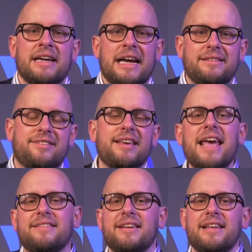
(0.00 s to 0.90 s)
and
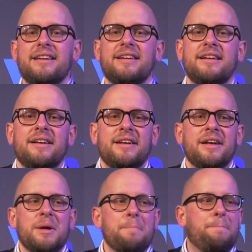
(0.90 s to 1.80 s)
Satan
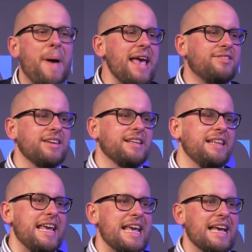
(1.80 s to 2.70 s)

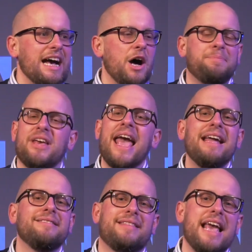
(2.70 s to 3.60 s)
basically
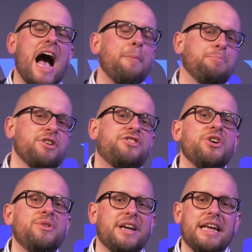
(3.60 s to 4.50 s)
obtains the
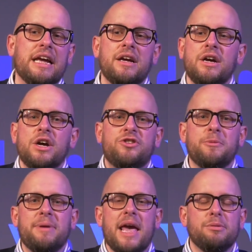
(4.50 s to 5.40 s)
opportunity to
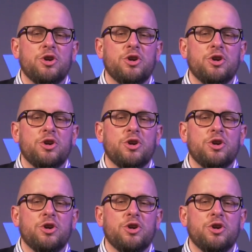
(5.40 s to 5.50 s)
be able